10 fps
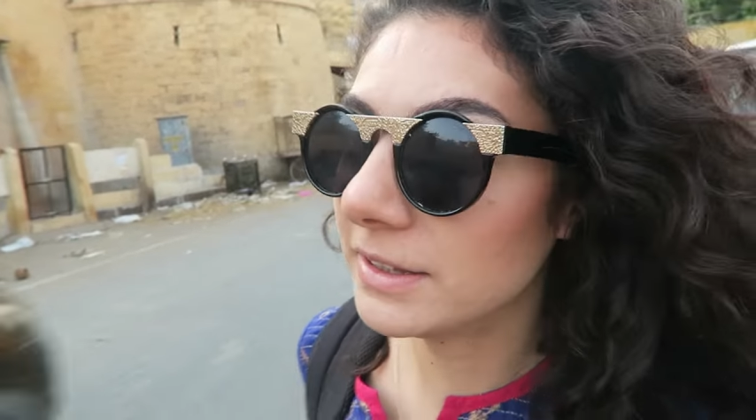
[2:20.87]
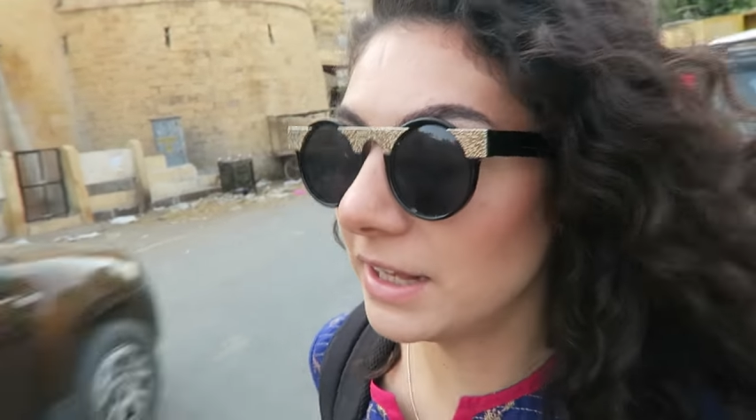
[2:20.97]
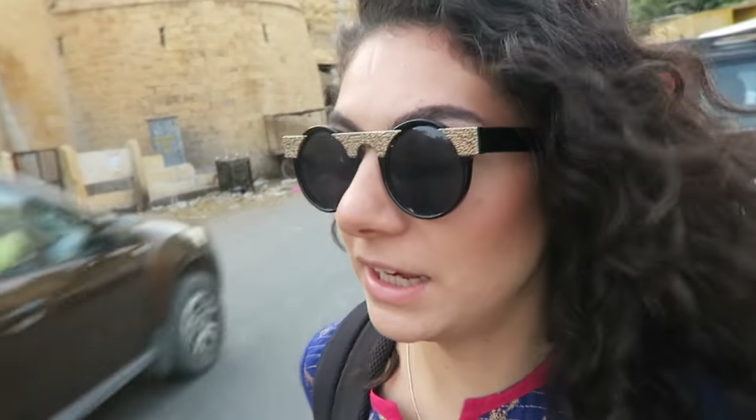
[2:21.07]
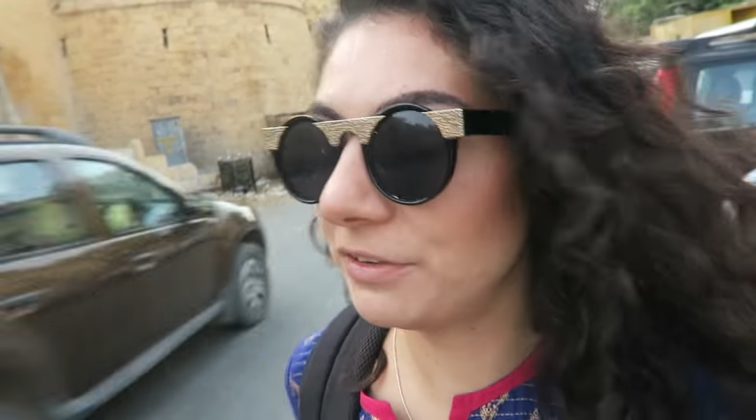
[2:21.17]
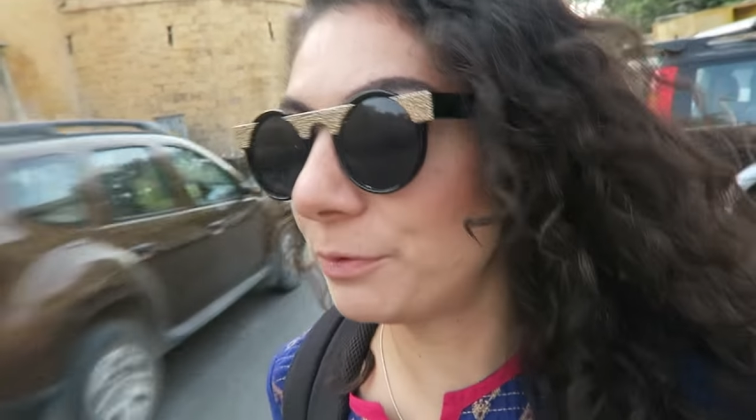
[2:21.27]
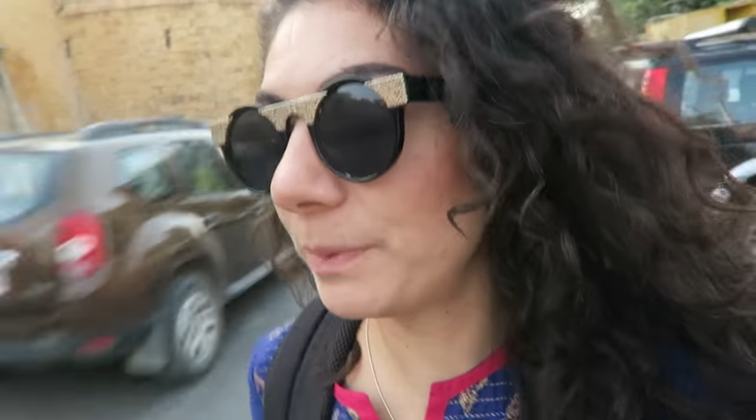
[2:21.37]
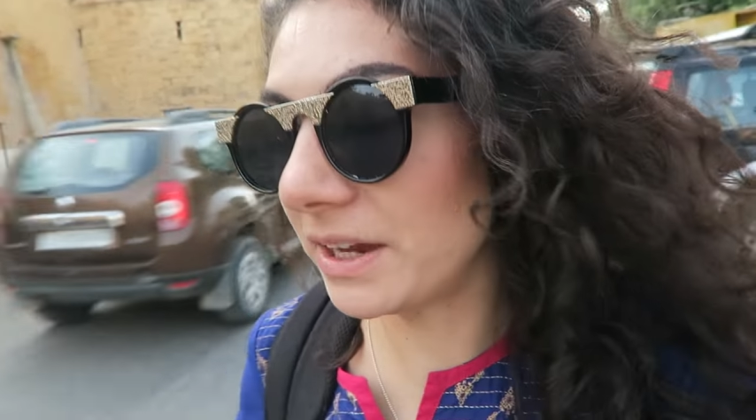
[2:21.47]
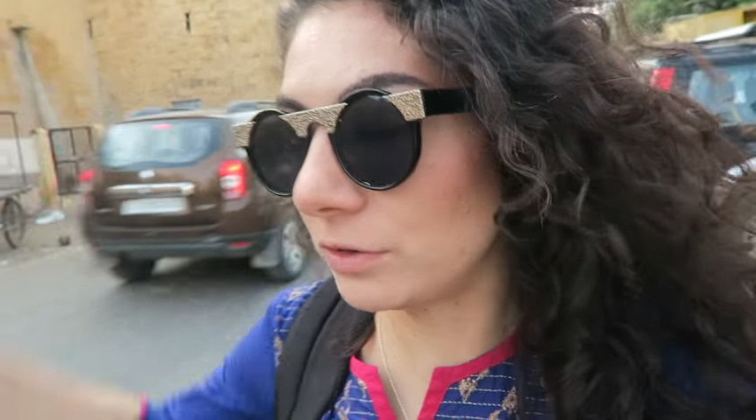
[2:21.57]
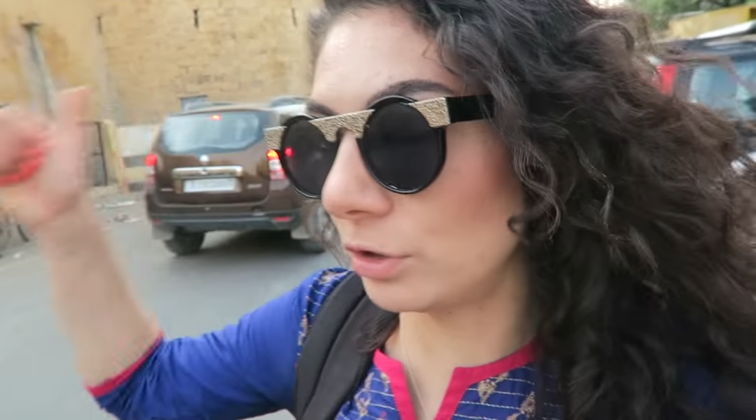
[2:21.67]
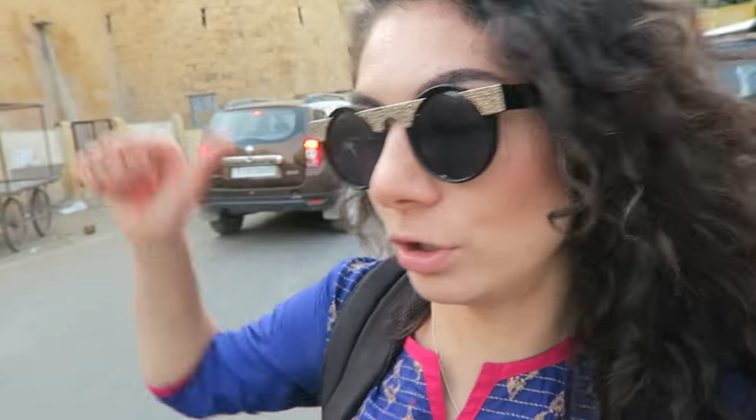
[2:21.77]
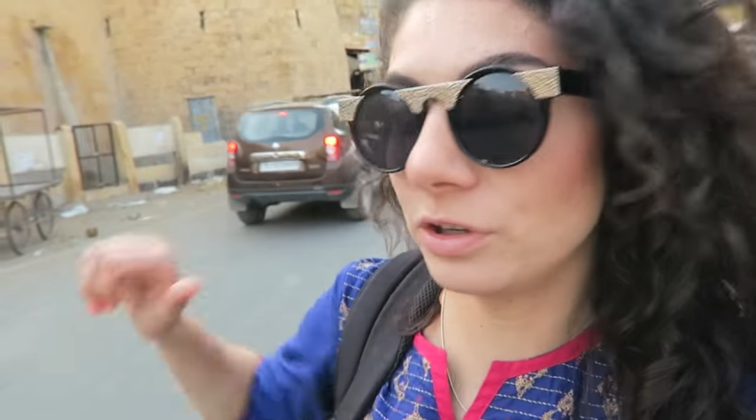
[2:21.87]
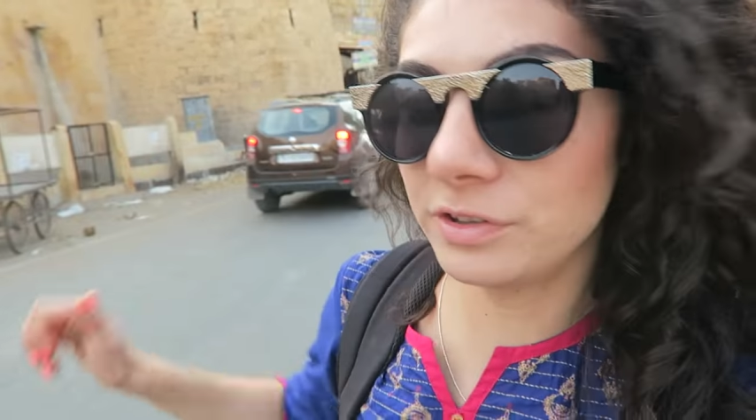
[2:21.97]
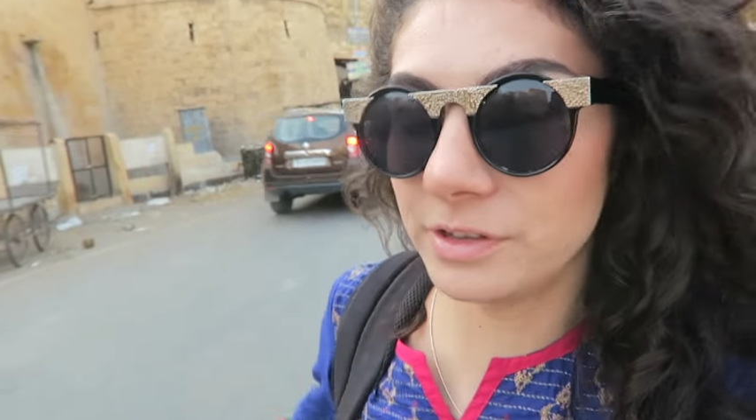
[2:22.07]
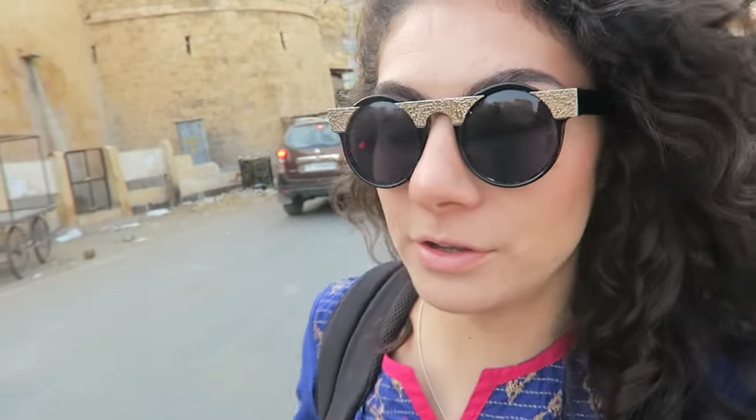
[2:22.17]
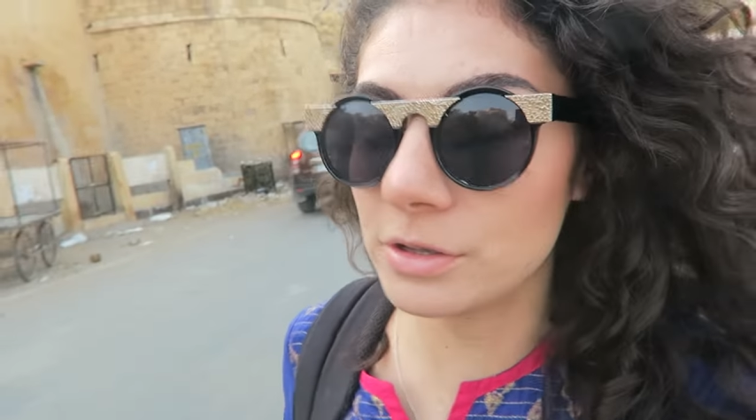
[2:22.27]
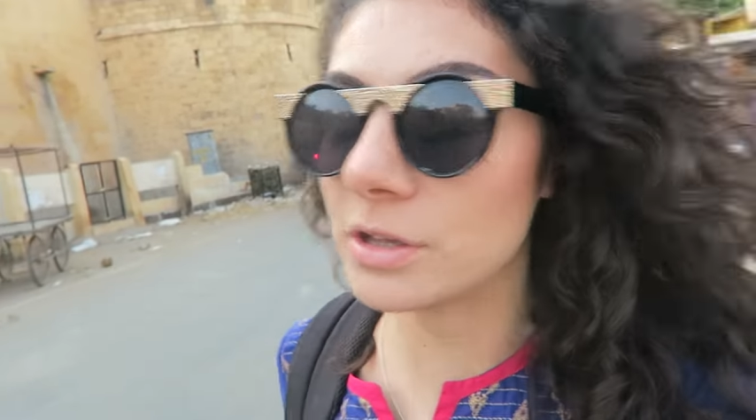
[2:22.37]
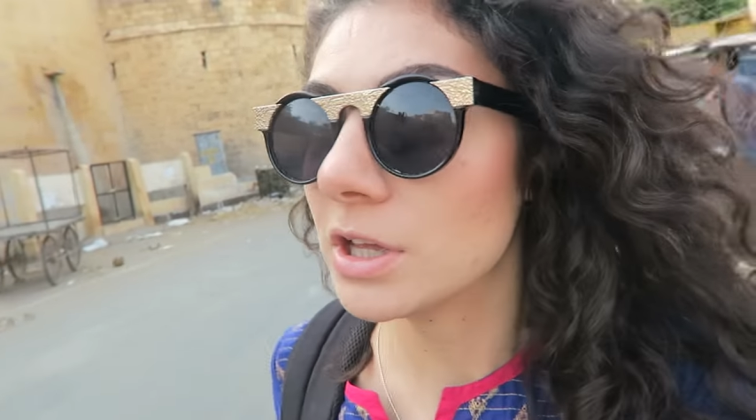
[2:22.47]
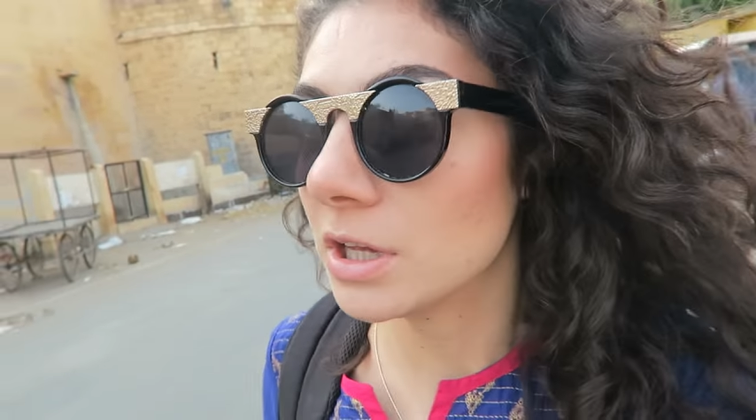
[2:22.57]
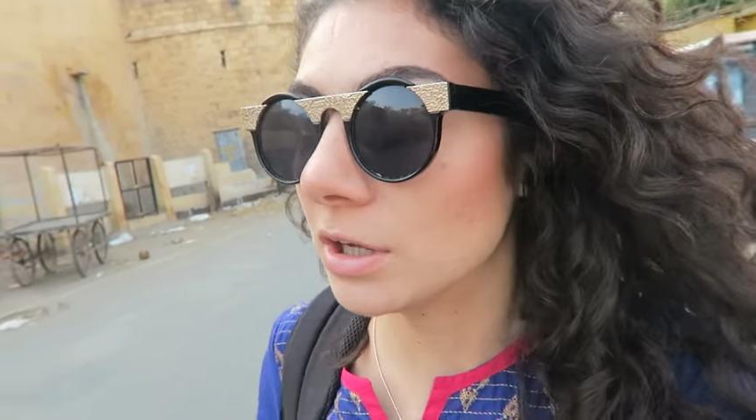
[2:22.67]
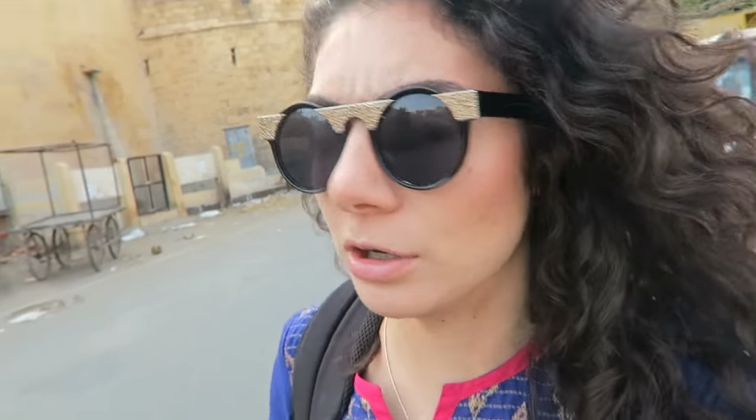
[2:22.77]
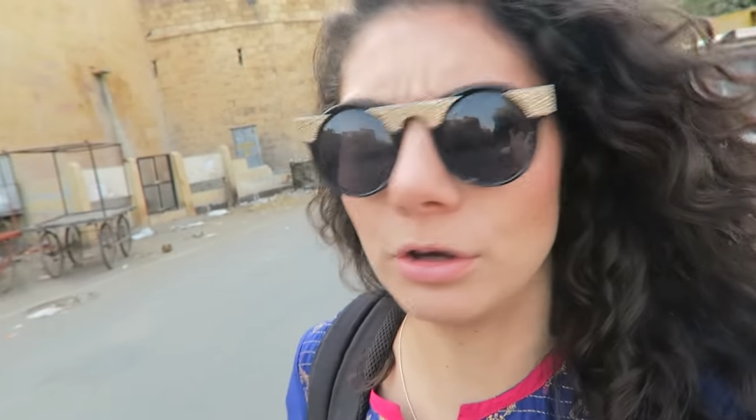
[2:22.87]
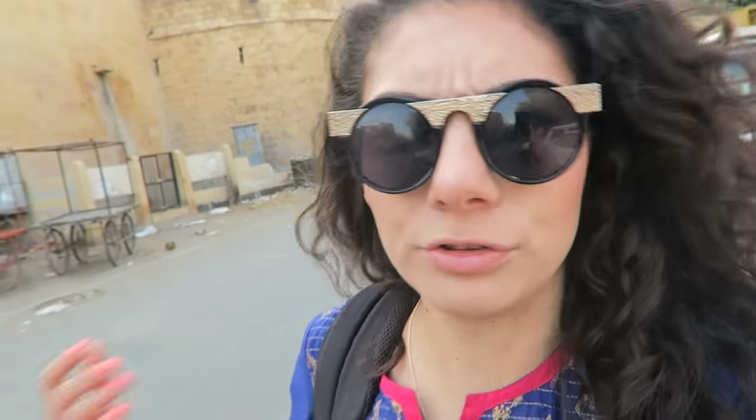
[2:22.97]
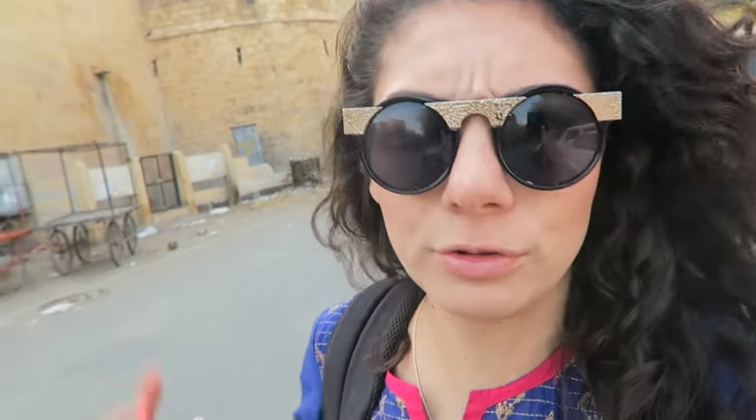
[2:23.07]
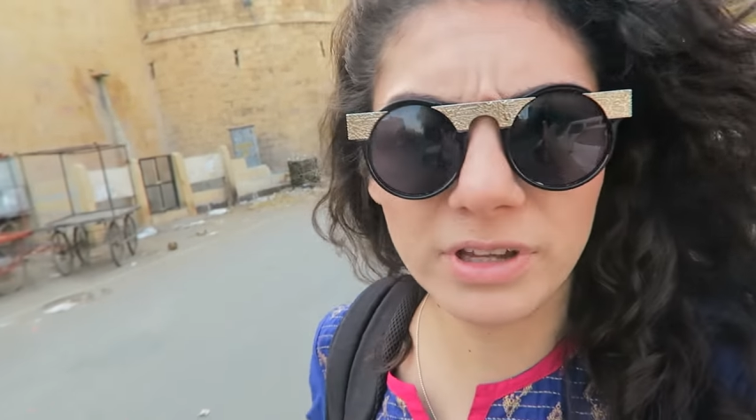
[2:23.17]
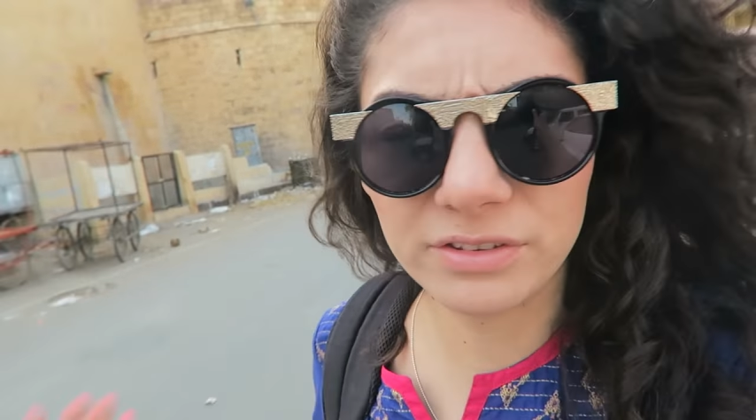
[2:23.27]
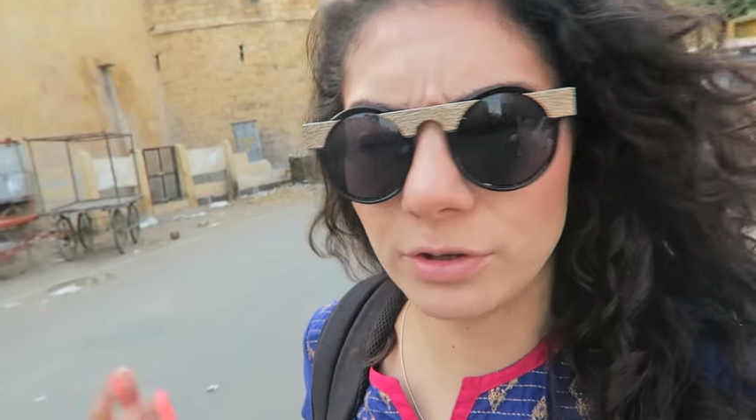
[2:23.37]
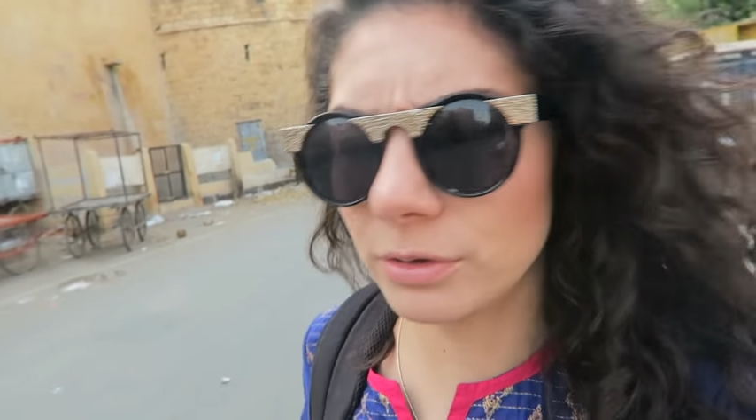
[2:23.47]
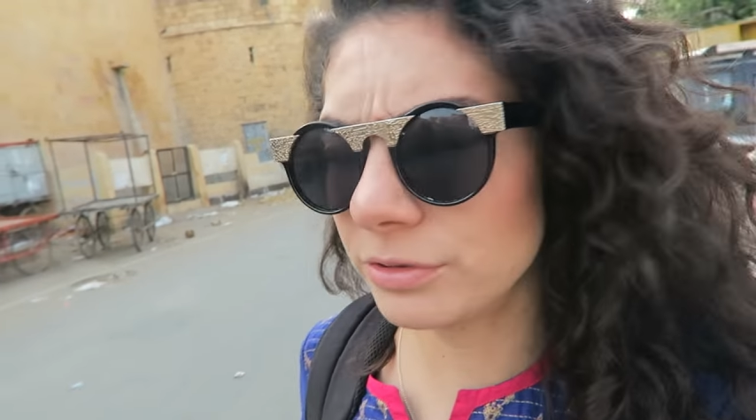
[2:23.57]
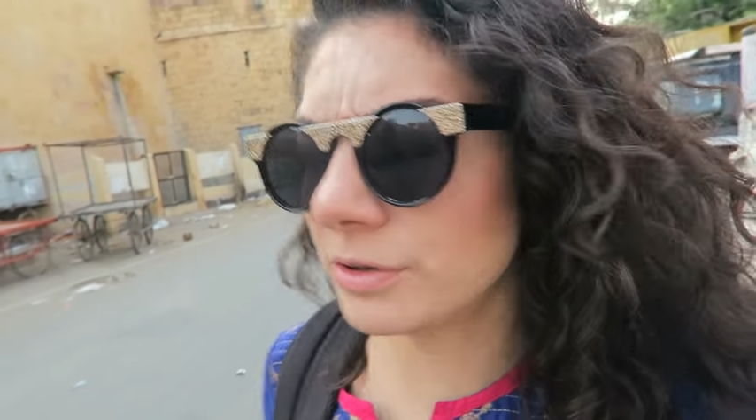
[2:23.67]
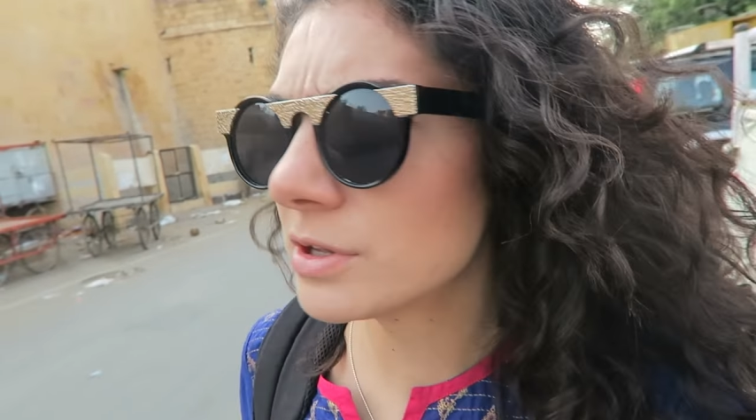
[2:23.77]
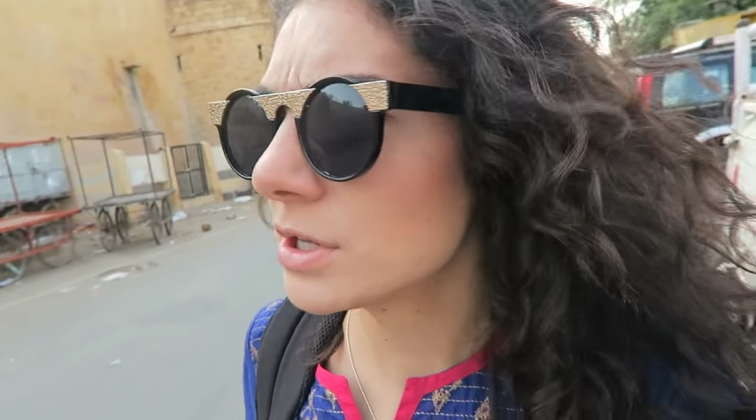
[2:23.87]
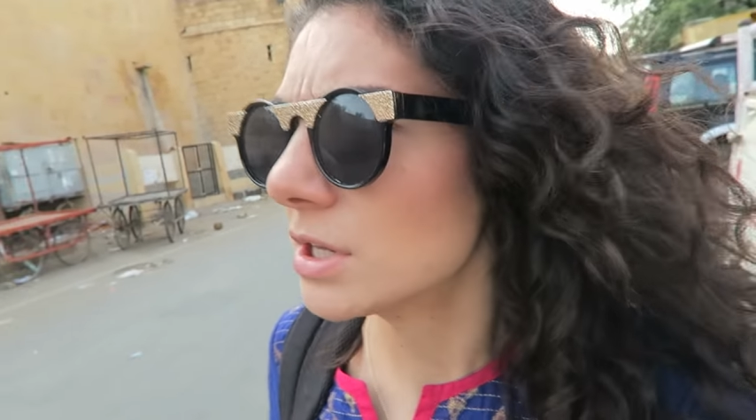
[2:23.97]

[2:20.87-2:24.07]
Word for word: they left back to the hostel, a uh, hostel guest house,